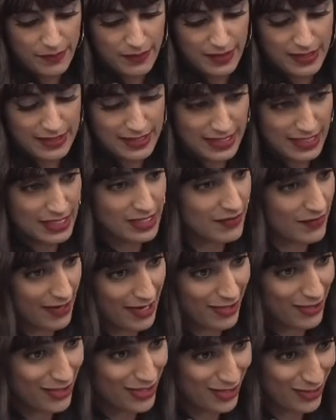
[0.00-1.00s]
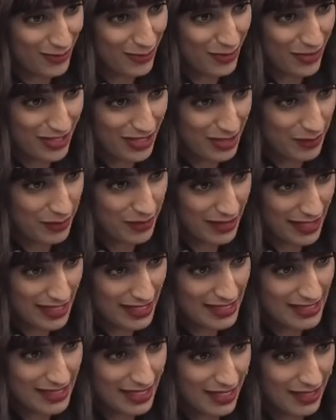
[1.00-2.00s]
a ceasefire deal put into
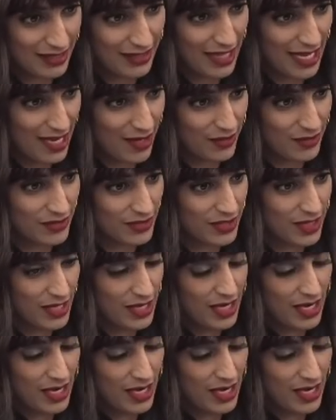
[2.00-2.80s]
place that allows